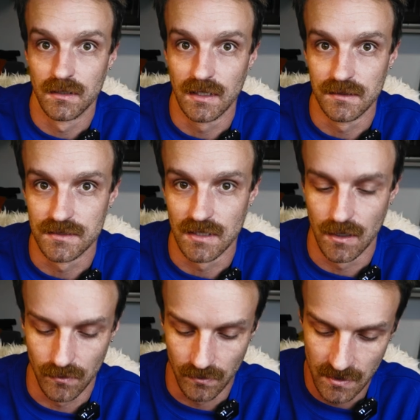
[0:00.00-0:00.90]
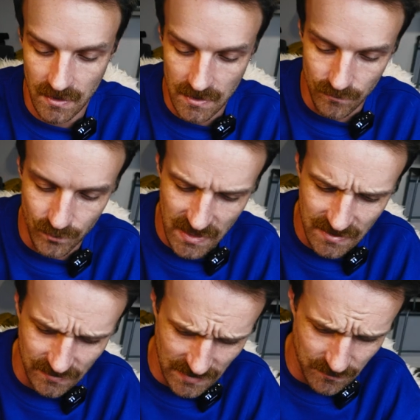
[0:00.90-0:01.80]
And so
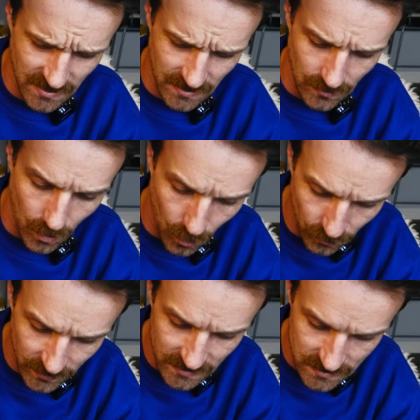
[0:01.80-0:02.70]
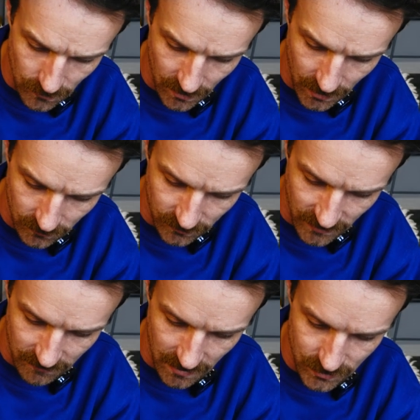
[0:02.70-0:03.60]
being limited only to
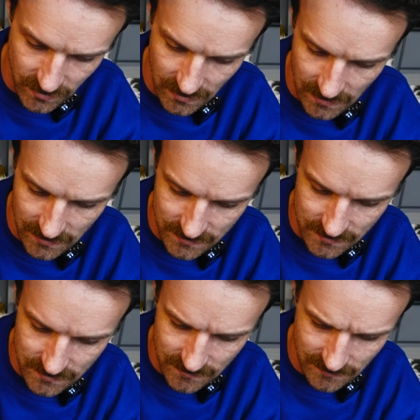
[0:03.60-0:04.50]
1/500 is,